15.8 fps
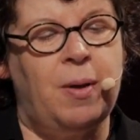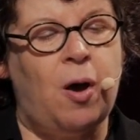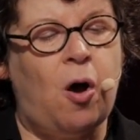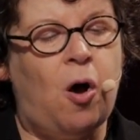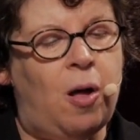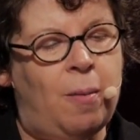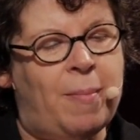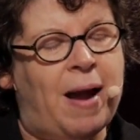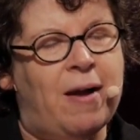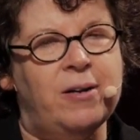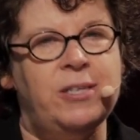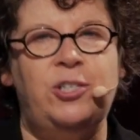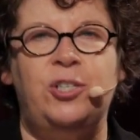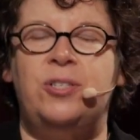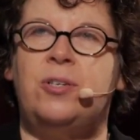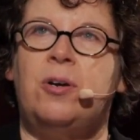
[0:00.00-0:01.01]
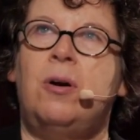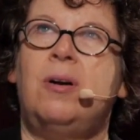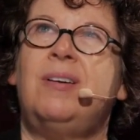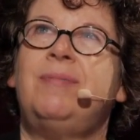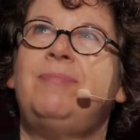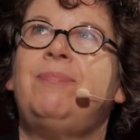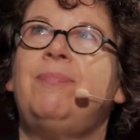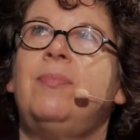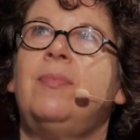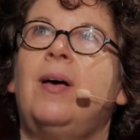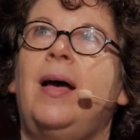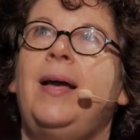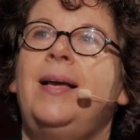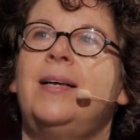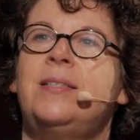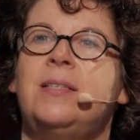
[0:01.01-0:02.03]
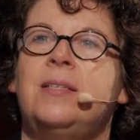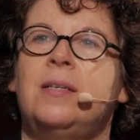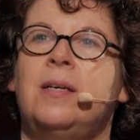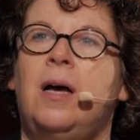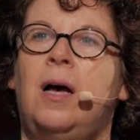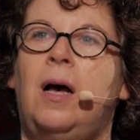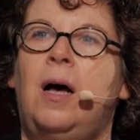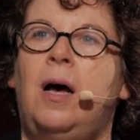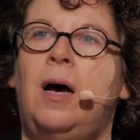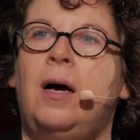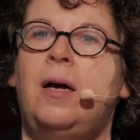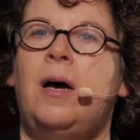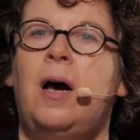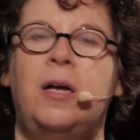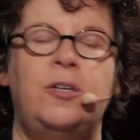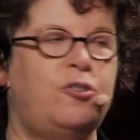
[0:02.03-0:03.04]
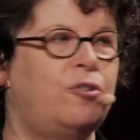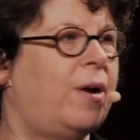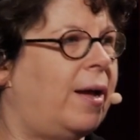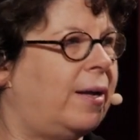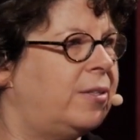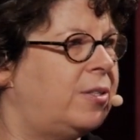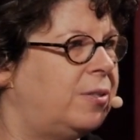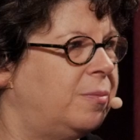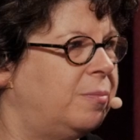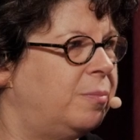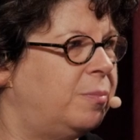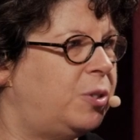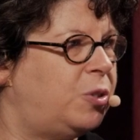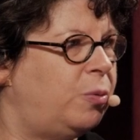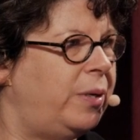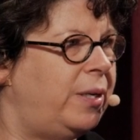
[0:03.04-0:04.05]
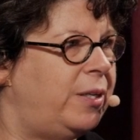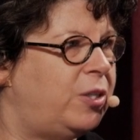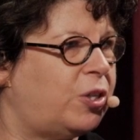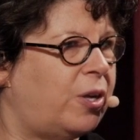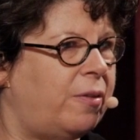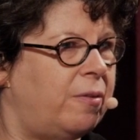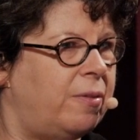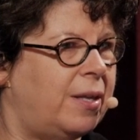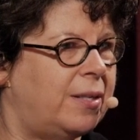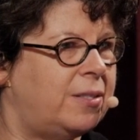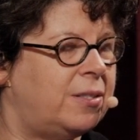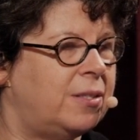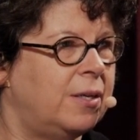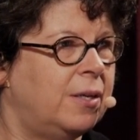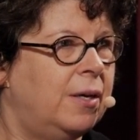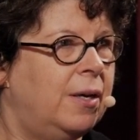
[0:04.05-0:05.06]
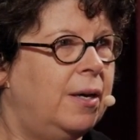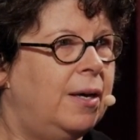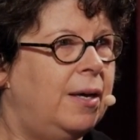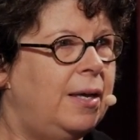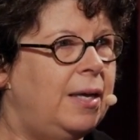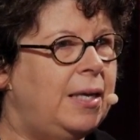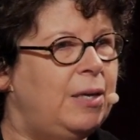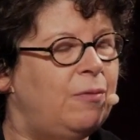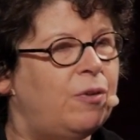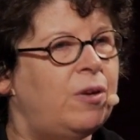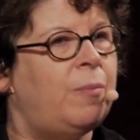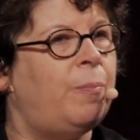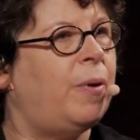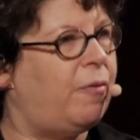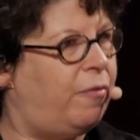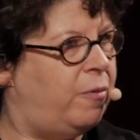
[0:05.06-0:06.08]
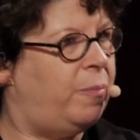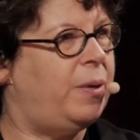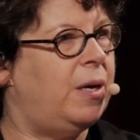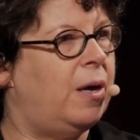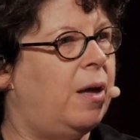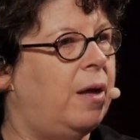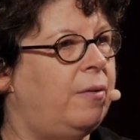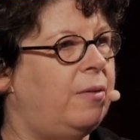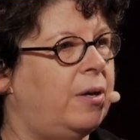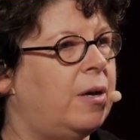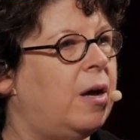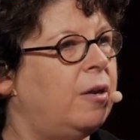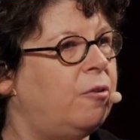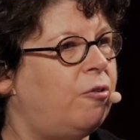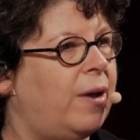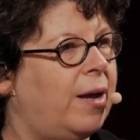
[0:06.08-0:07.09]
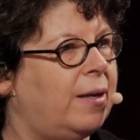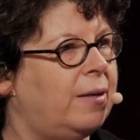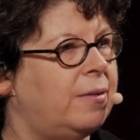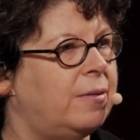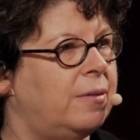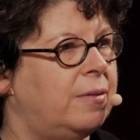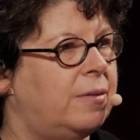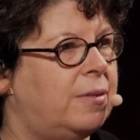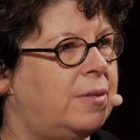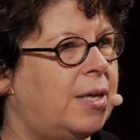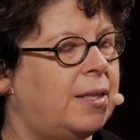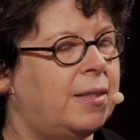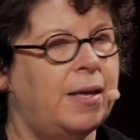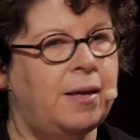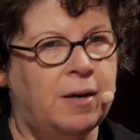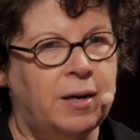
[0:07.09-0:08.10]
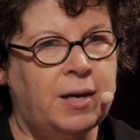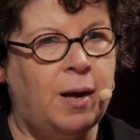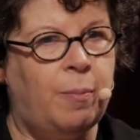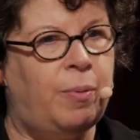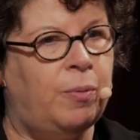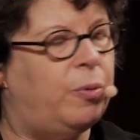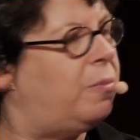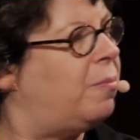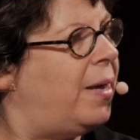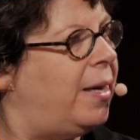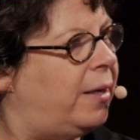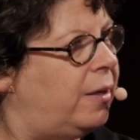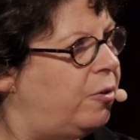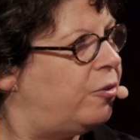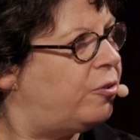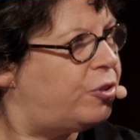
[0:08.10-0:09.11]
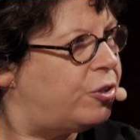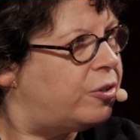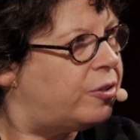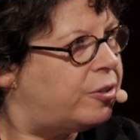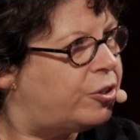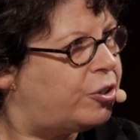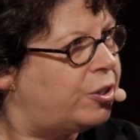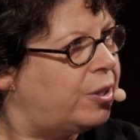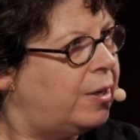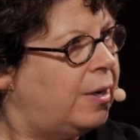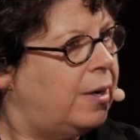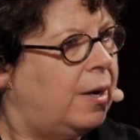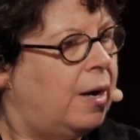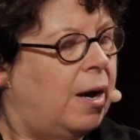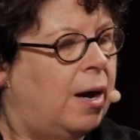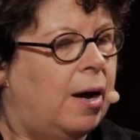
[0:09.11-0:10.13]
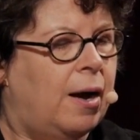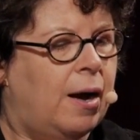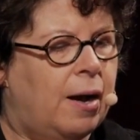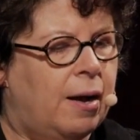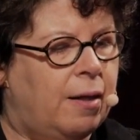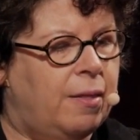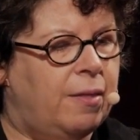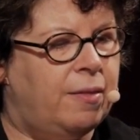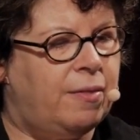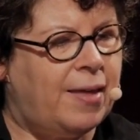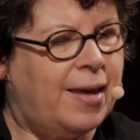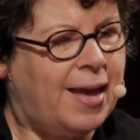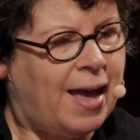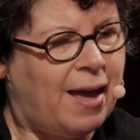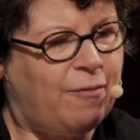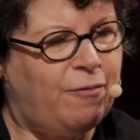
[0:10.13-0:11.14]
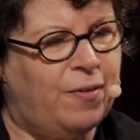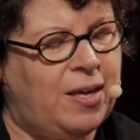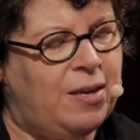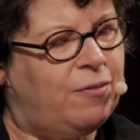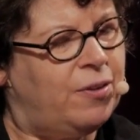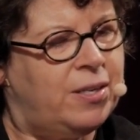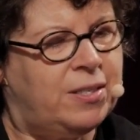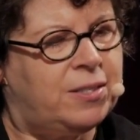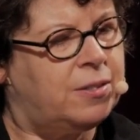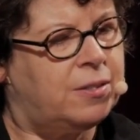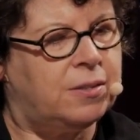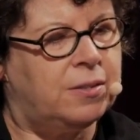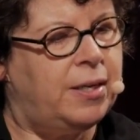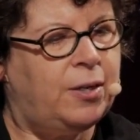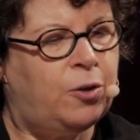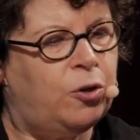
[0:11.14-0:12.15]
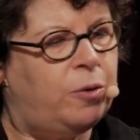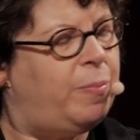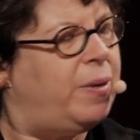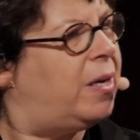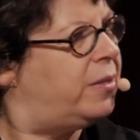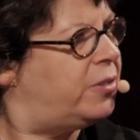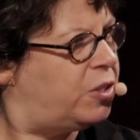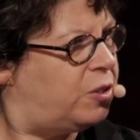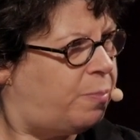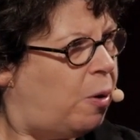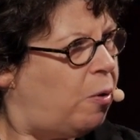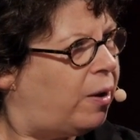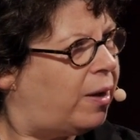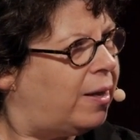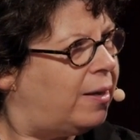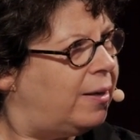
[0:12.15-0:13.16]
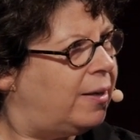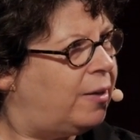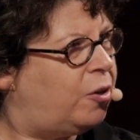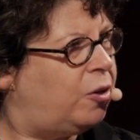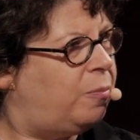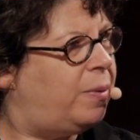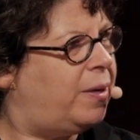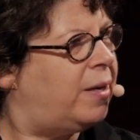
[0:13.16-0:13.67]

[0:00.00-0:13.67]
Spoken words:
all marriages are, I guess, a contract between each other that's even above and beyond the contract that a couple would make in your church. They have, it could be unspoken, it could be